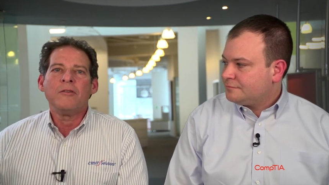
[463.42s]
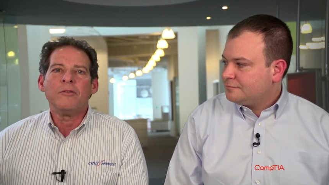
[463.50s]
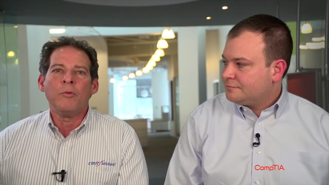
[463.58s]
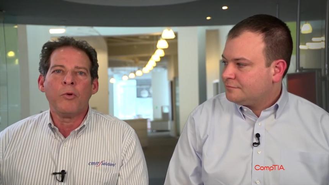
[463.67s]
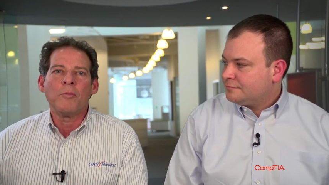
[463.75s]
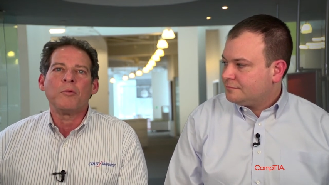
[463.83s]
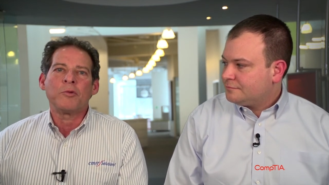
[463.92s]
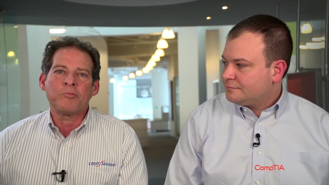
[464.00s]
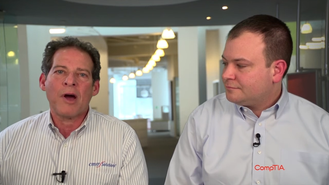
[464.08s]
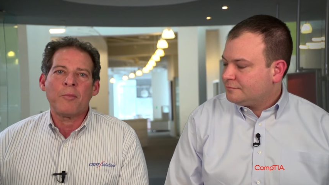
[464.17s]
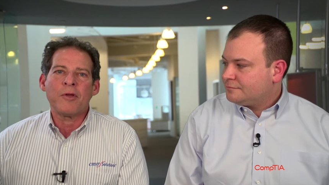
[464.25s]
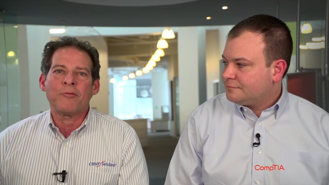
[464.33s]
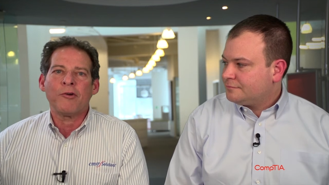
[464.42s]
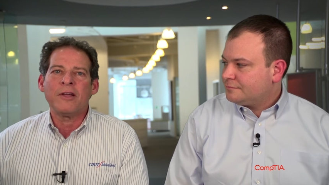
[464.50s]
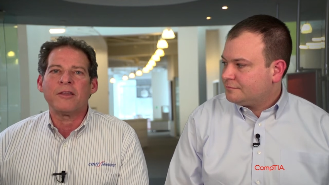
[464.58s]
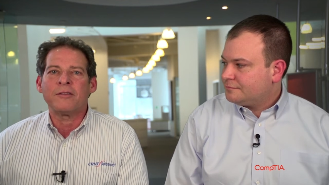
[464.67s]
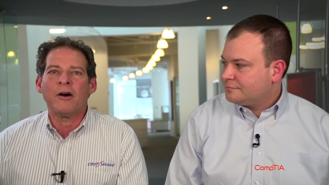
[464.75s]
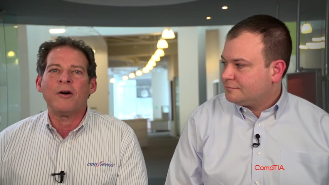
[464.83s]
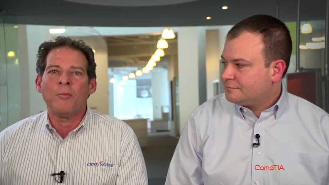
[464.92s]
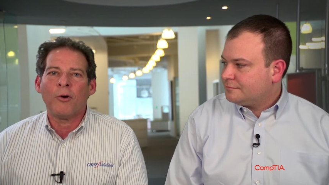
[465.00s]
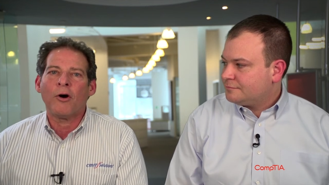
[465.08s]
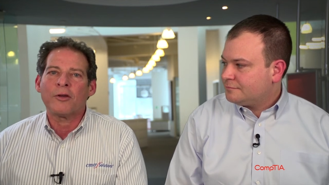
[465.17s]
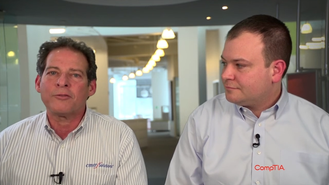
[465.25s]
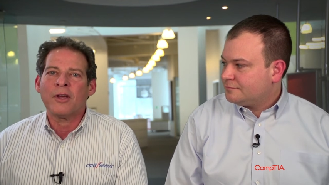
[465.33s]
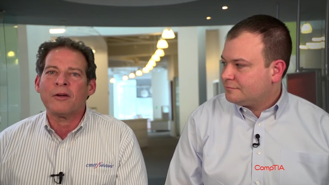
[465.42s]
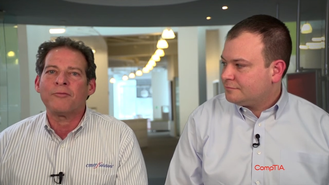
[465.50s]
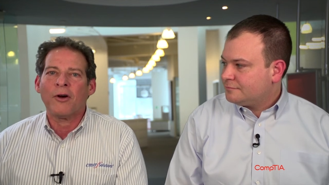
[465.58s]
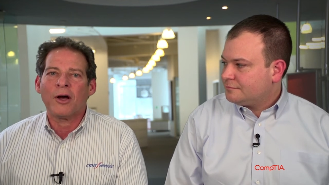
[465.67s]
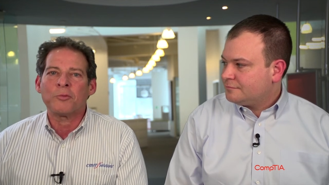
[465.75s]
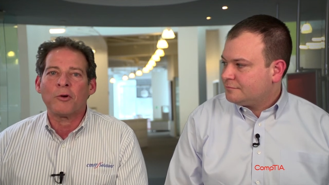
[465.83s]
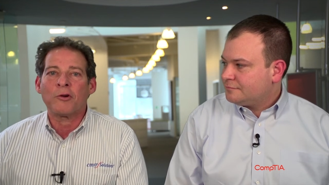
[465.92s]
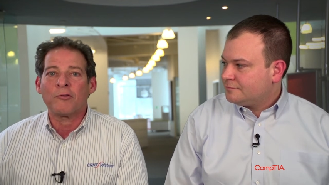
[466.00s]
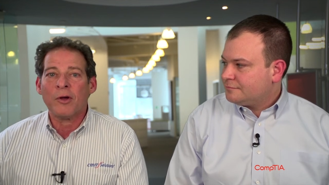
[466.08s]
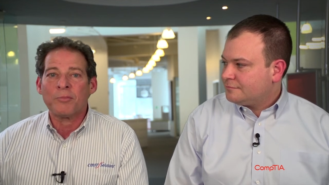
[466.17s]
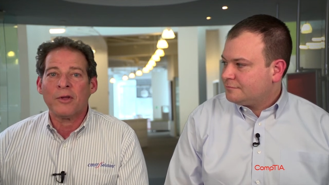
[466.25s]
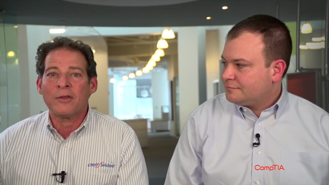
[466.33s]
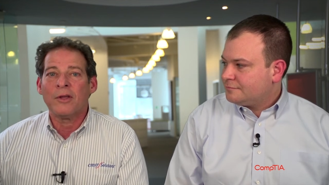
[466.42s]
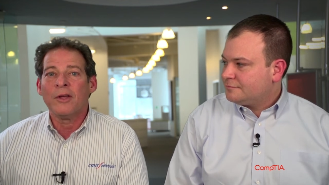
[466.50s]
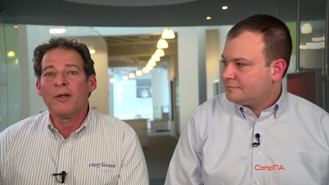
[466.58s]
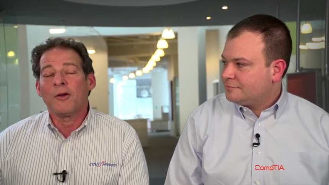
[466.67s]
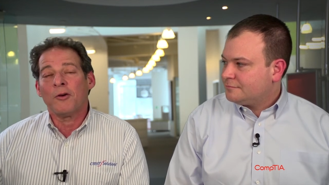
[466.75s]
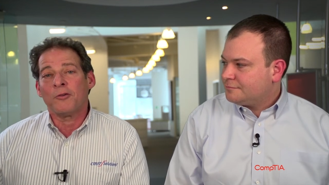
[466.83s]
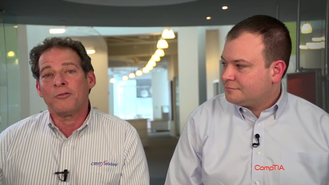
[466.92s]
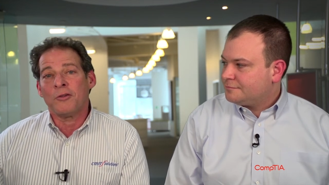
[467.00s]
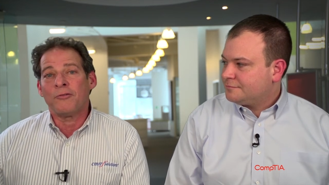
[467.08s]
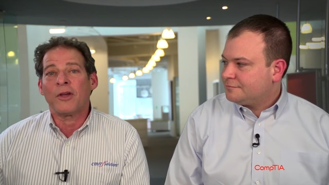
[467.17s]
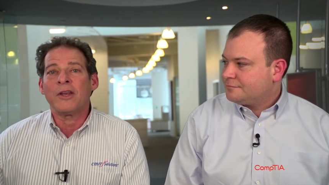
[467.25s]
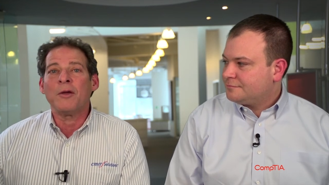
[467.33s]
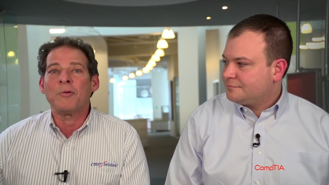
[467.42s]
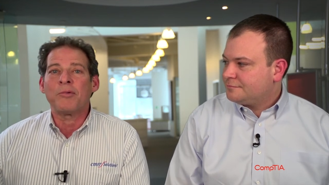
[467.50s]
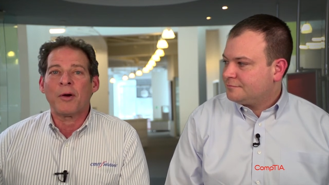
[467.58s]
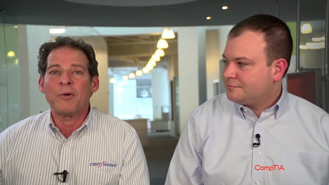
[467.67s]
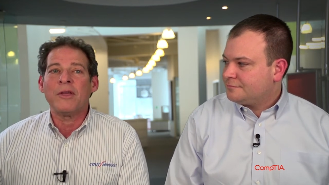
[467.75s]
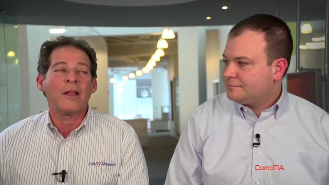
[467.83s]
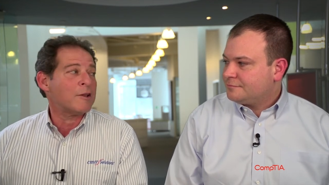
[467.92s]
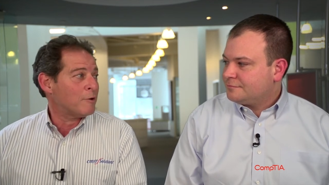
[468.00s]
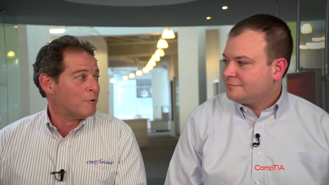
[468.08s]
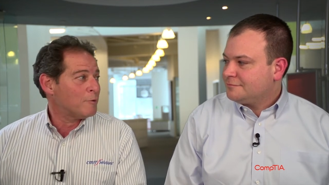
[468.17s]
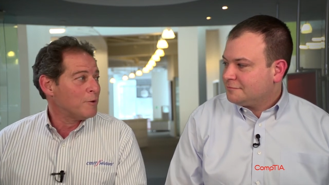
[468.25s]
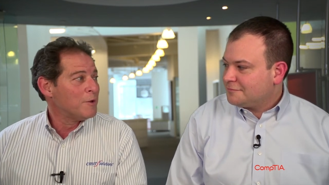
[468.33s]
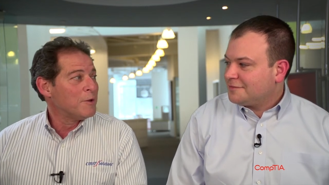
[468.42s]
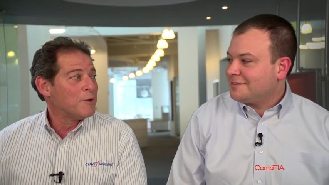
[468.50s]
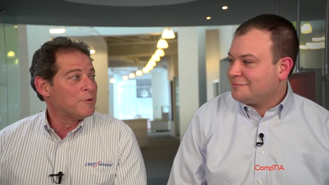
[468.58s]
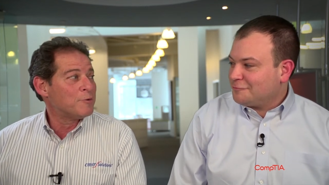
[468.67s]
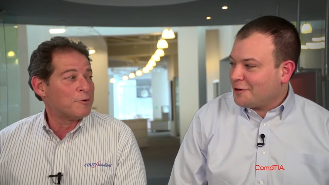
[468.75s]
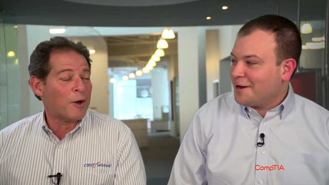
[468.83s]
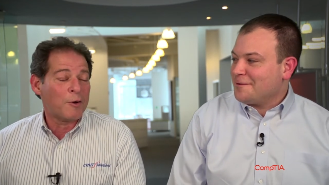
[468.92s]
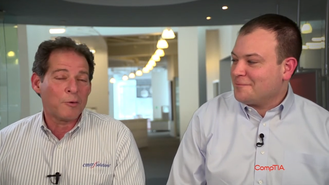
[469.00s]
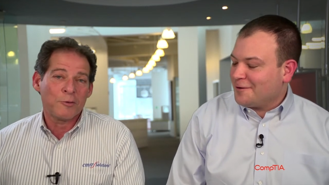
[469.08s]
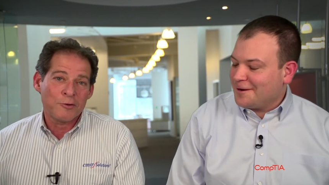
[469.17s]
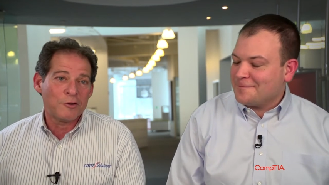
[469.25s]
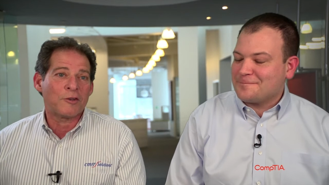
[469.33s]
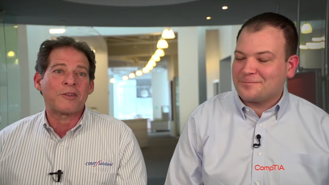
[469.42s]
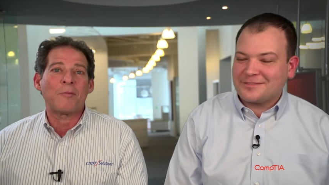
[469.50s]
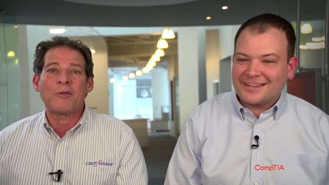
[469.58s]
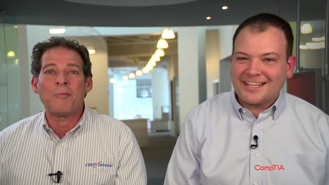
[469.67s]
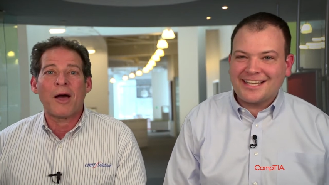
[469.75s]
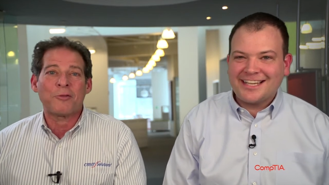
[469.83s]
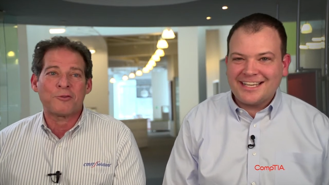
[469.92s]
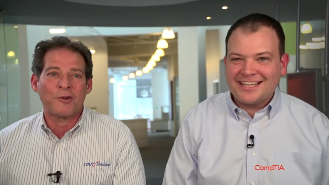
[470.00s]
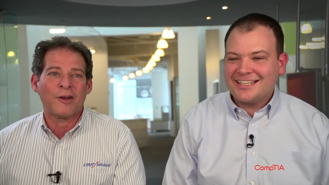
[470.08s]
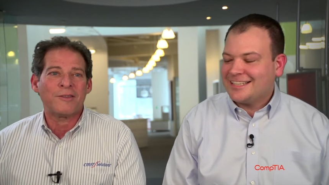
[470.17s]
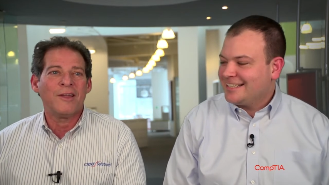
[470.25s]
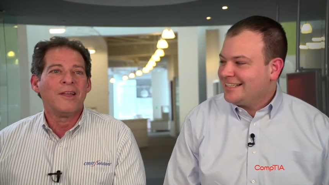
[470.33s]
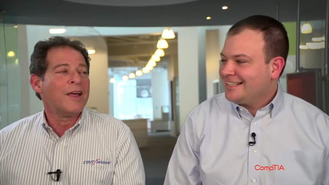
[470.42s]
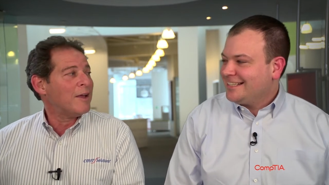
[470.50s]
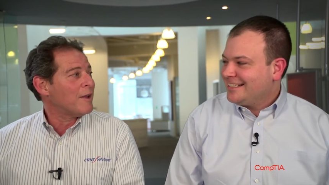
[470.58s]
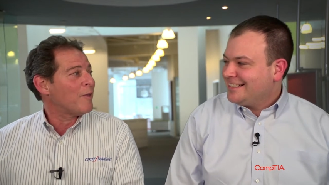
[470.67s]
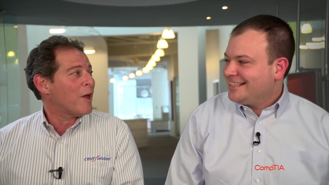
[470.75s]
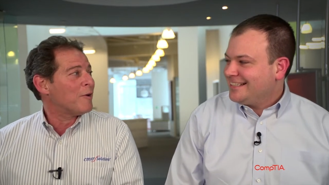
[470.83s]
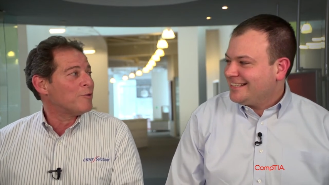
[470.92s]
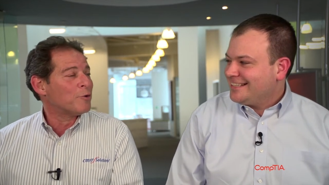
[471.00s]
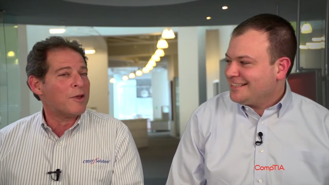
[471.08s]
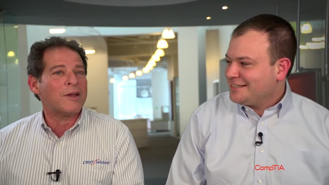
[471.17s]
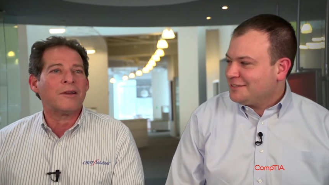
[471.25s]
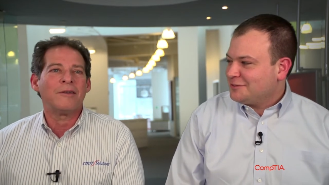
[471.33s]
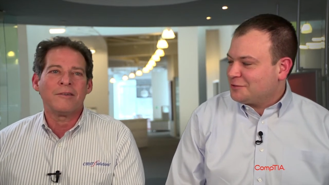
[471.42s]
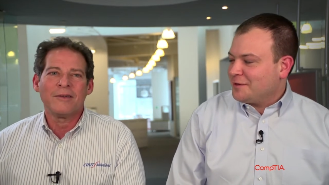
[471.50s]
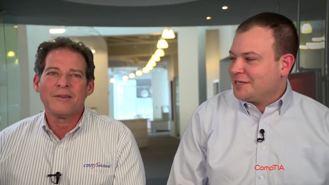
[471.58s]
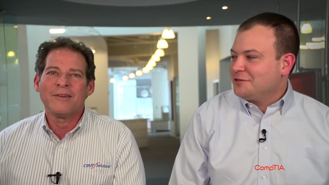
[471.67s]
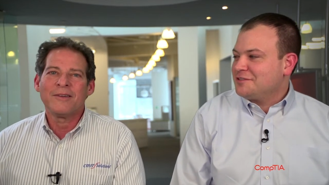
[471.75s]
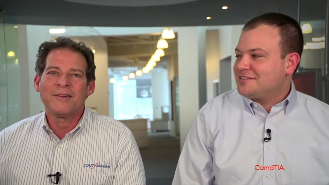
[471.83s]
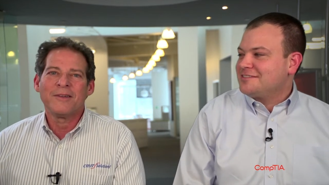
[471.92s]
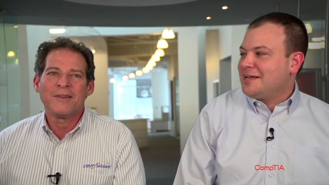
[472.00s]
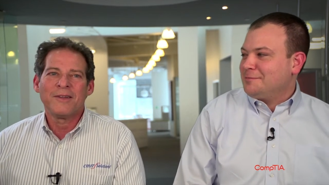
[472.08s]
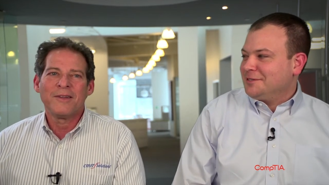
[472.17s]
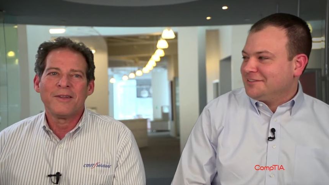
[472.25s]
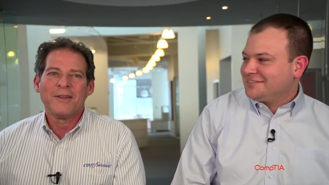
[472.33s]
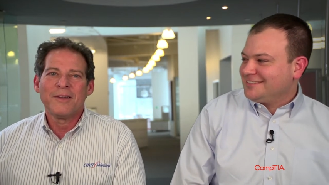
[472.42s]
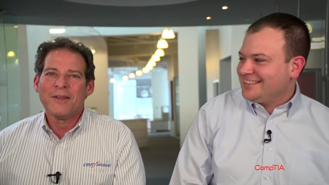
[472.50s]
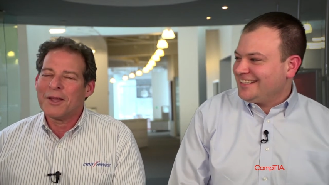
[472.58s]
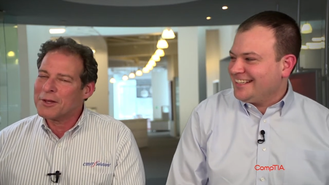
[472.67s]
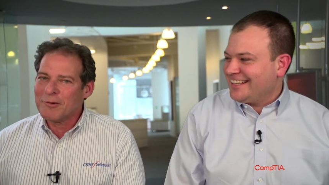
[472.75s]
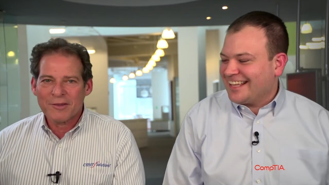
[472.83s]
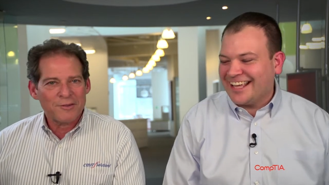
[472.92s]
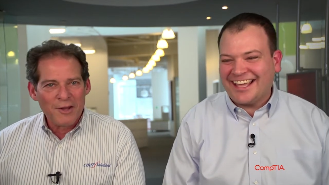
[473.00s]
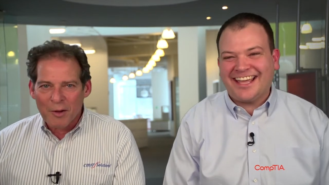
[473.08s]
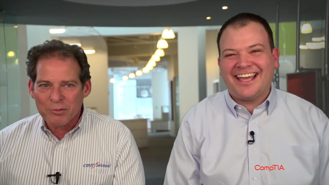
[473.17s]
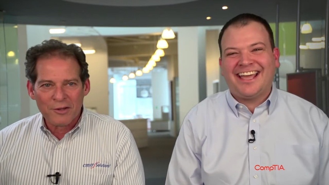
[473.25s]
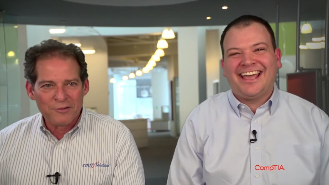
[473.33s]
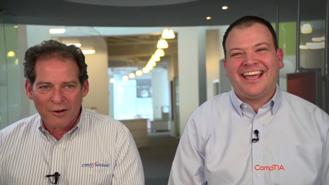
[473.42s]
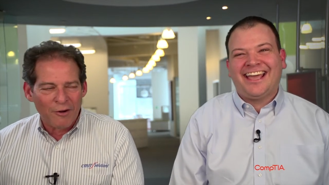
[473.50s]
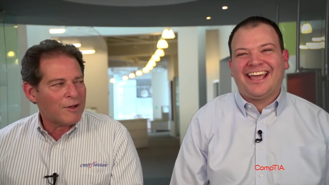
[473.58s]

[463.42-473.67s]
Speaker 1: the woman was probably afraid to tell her boss that her files were encrypted because she figured he would probably yell at her.
Speaker 2: So right, right. she just
Speaker 1: kept her mouth shut, and now they have no data.
Speaker 2: So ignorance is not bliss.
Speaker 1: Ignorance is not bliss at all.